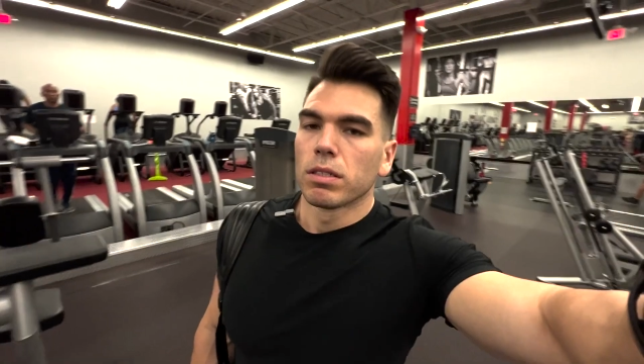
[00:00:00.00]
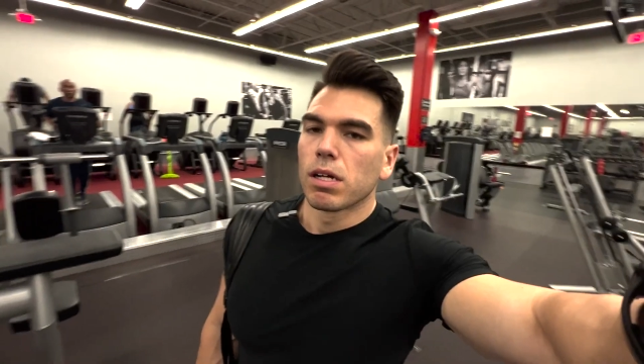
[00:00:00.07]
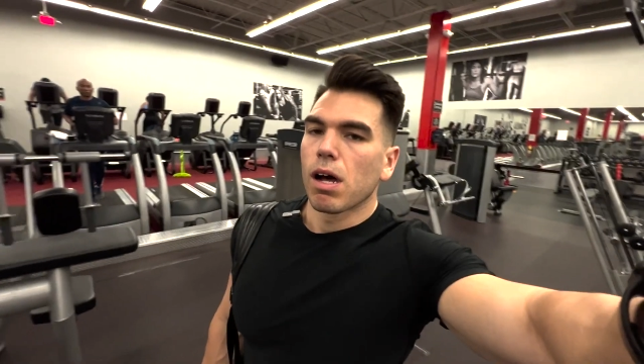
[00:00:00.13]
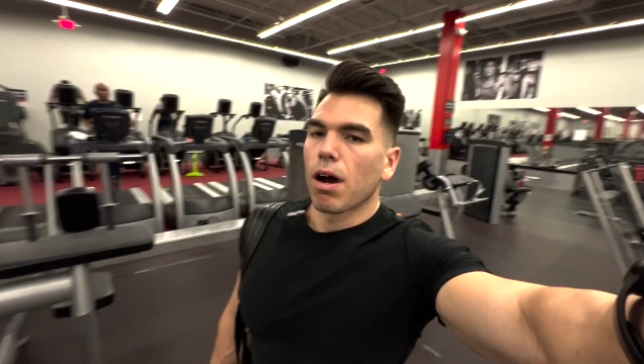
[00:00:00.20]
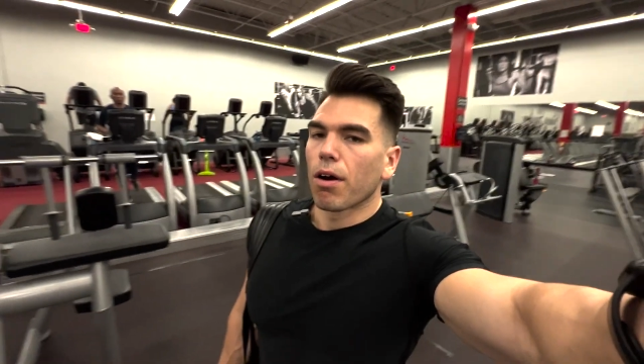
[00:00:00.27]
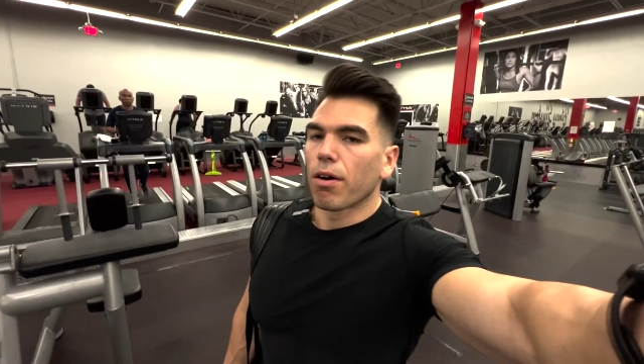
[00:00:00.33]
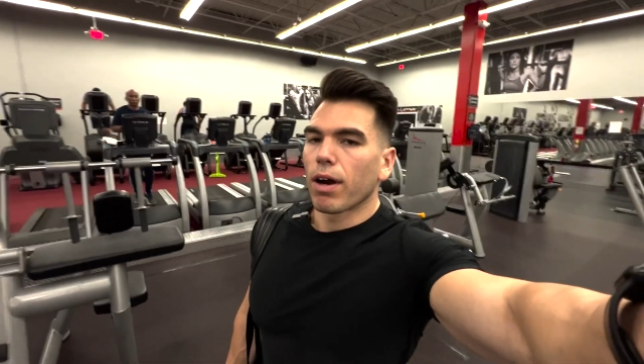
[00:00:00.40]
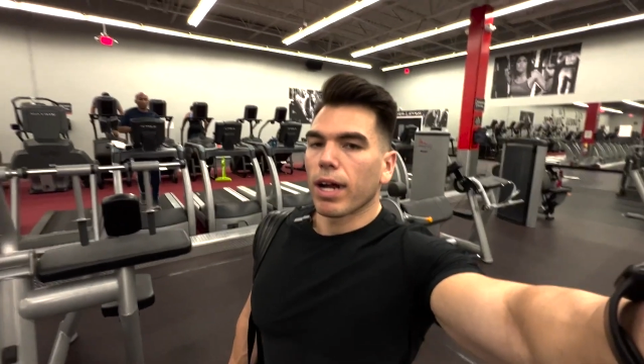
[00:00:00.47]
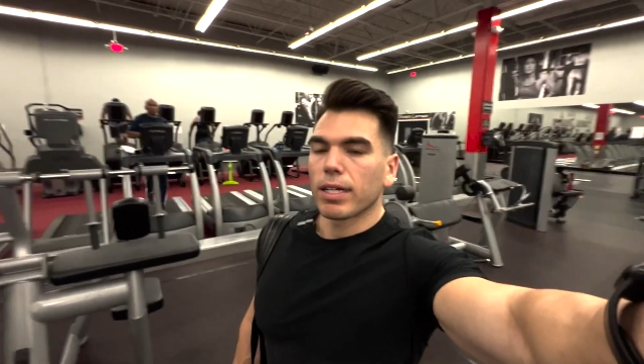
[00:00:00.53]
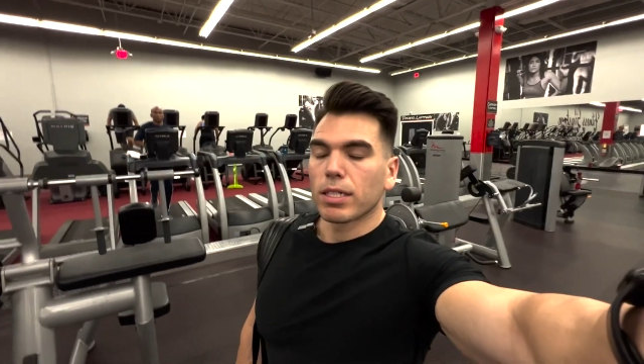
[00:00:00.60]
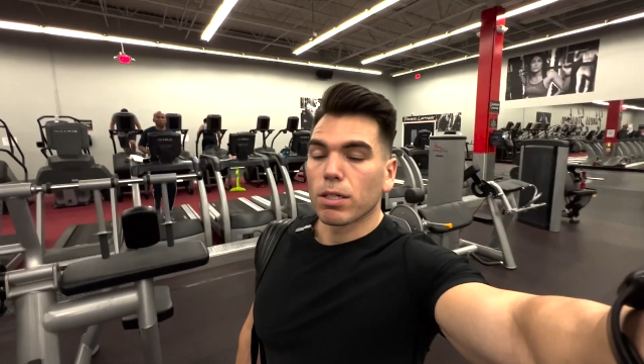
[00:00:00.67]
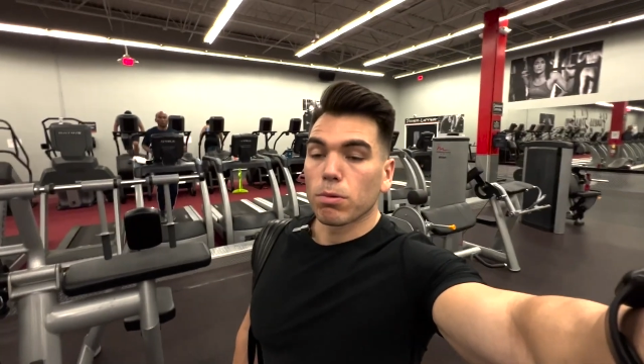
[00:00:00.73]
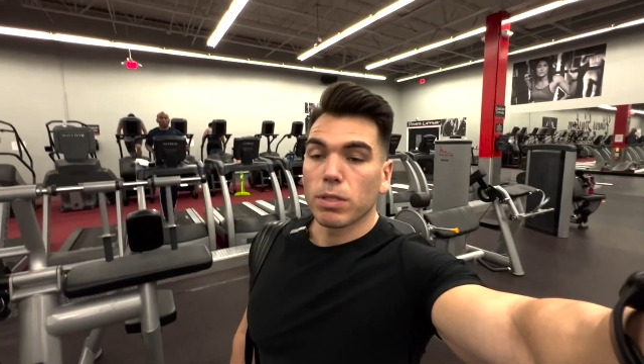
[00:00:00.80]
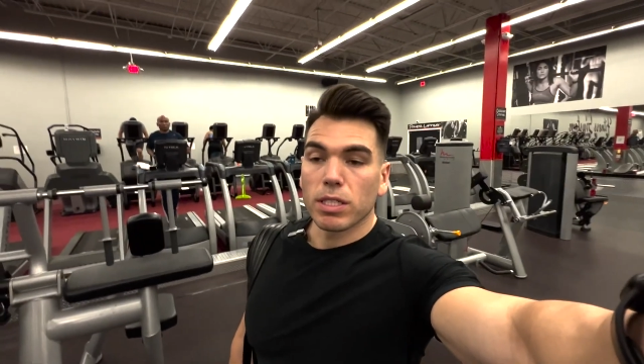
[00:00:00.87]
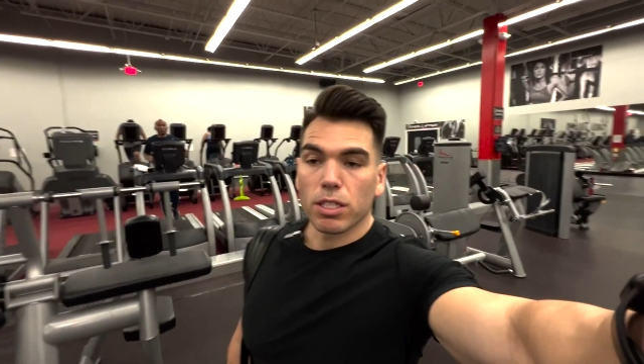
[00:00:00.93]
All right,
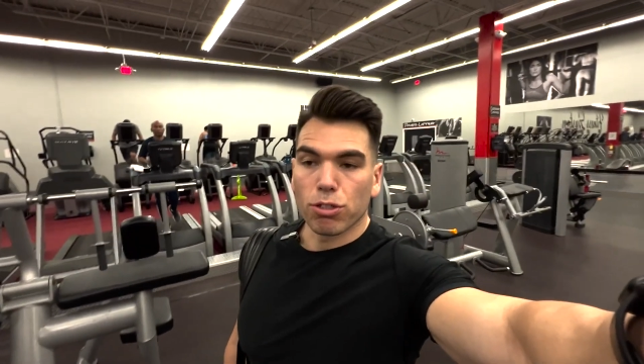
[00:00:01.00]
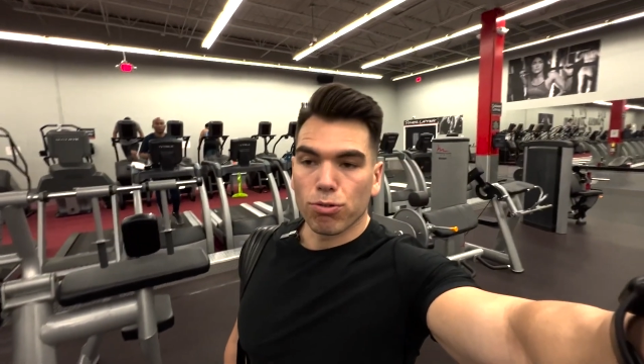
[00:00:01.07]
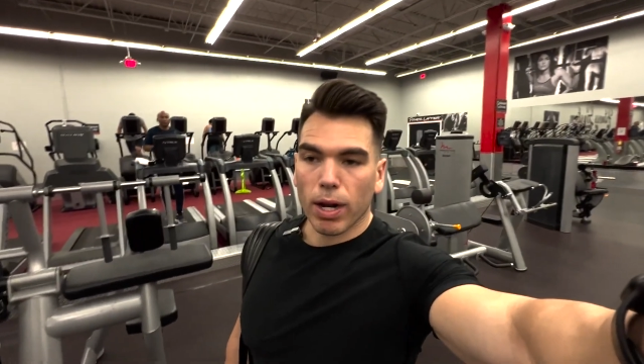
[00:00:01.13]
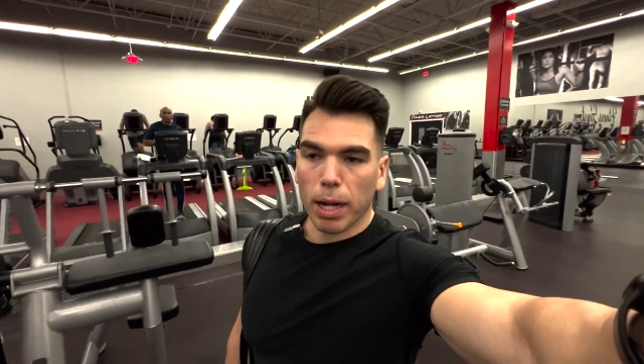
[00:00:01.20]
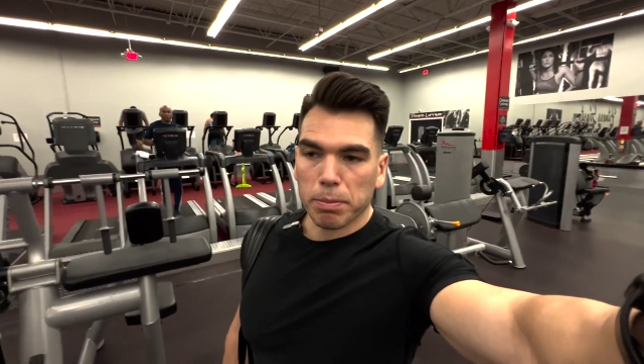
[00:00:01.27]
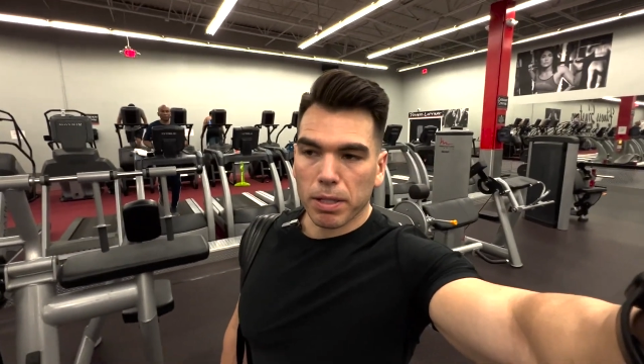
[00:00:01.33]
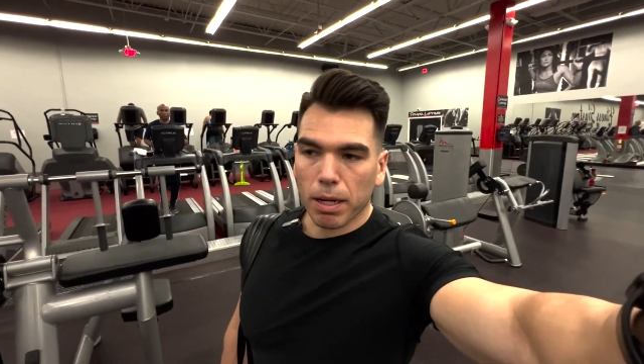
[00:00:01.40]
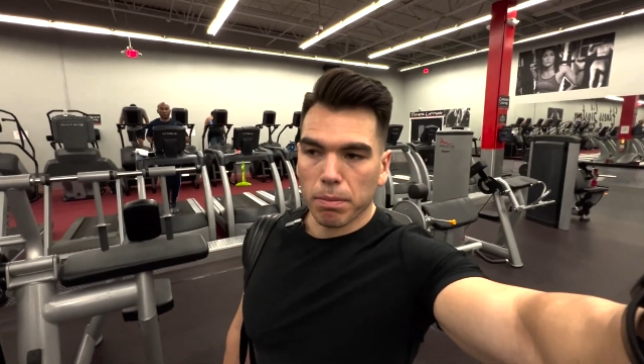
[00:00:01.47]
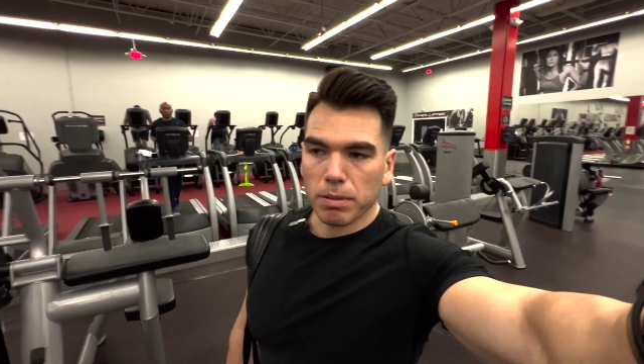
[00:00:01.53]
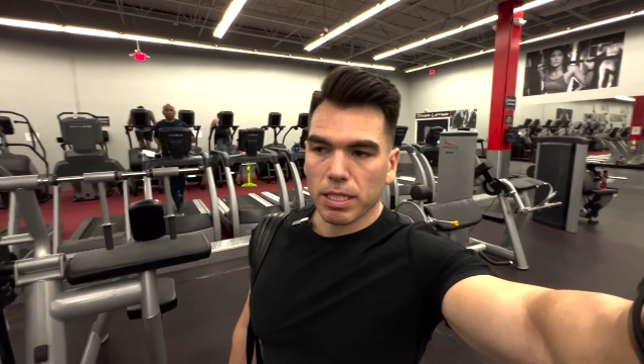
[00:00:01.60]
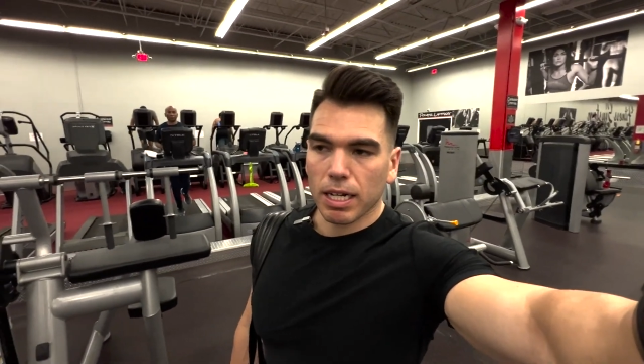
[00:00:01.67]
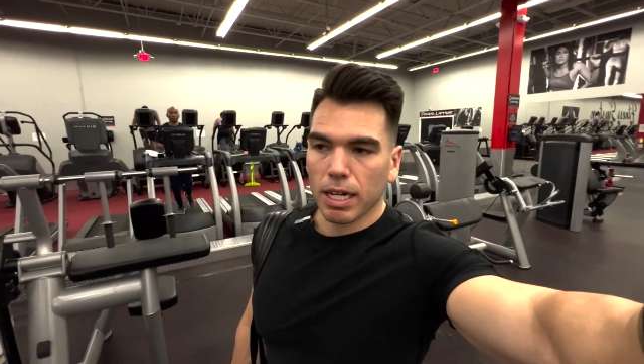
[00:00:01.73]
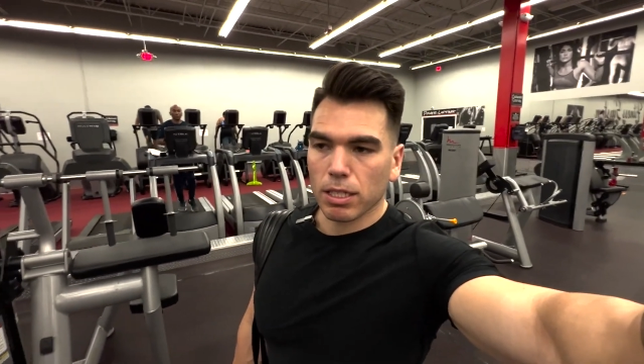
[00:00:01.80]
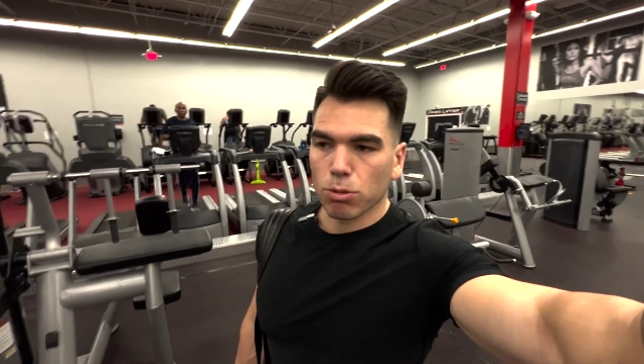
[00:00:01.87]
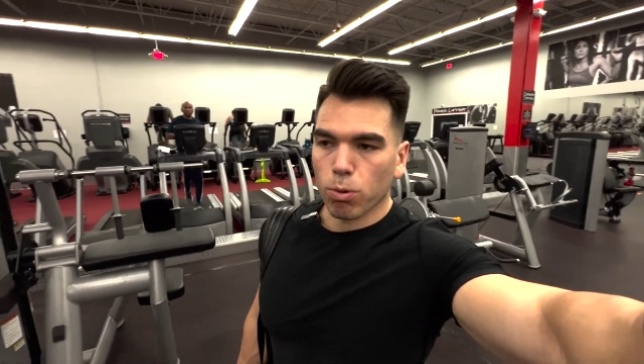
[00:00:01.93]
so we just wrapped up
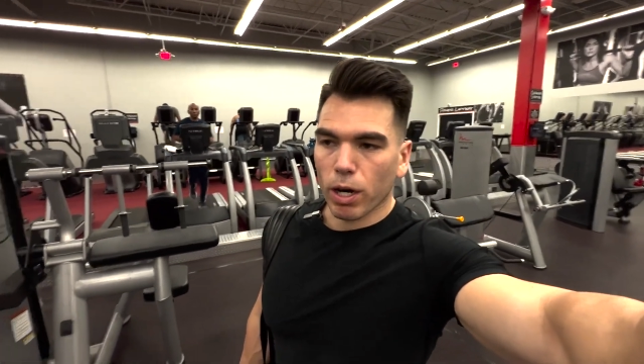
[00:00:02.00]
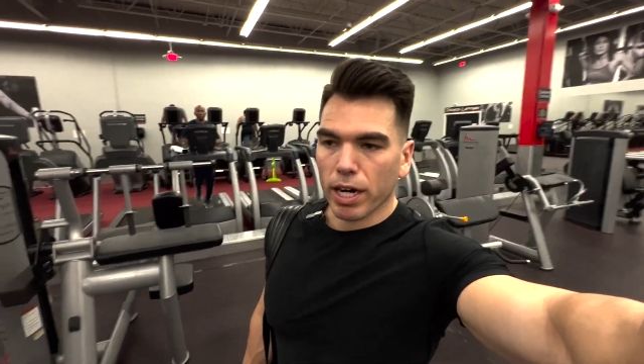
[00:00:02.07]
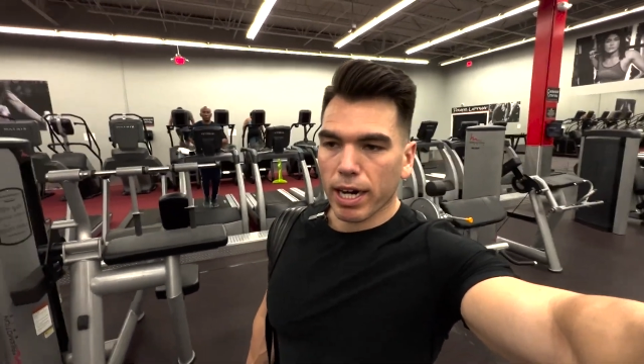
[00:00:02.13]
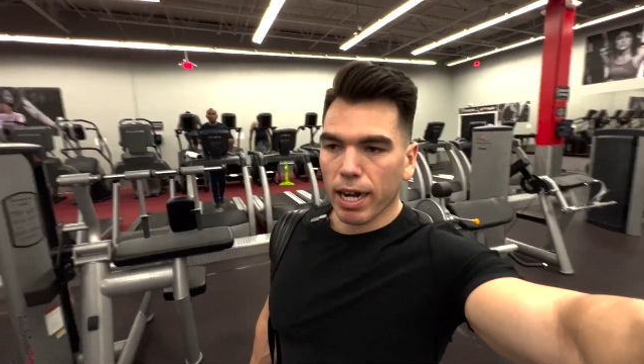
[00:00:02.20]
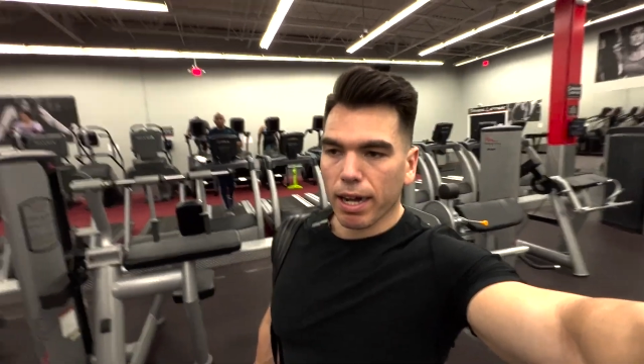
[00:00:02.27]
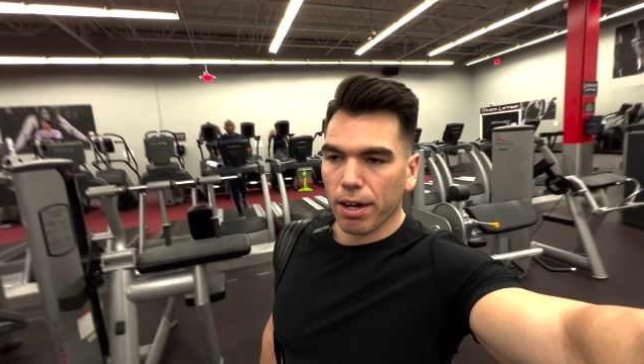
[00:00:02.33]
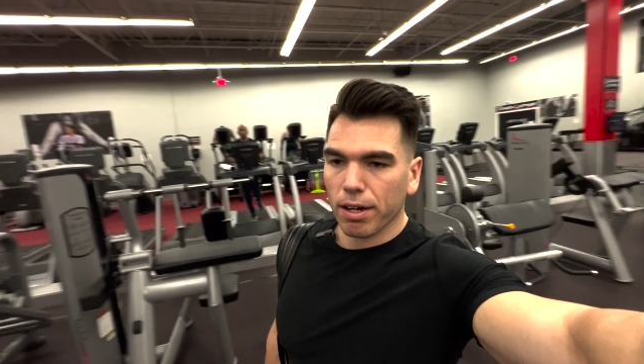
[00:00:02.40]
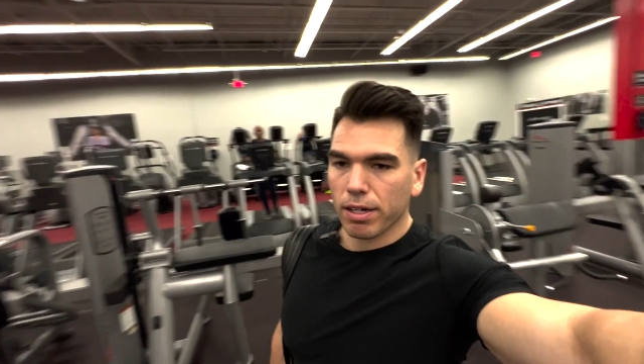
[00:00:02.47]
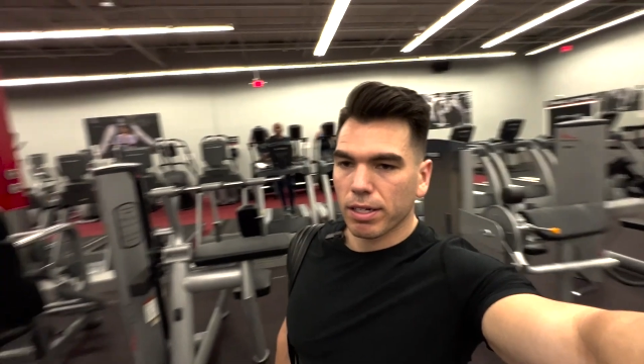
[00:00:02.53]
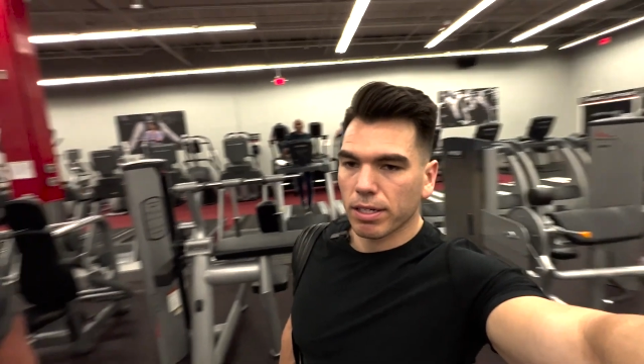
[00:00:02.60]
today's workout.